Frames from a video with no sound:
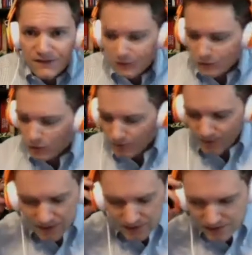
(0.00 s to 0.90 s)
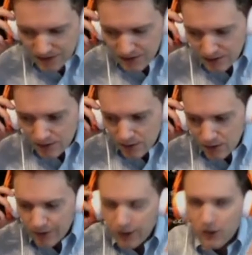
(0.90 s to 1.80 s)
trophies
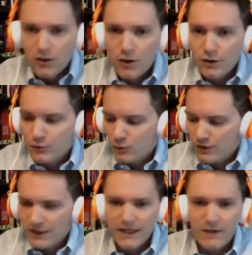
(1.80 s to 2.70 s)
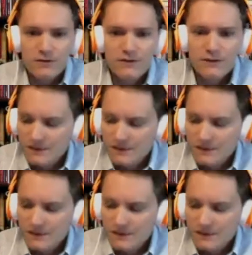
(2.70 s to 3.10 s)
on our hardcore account.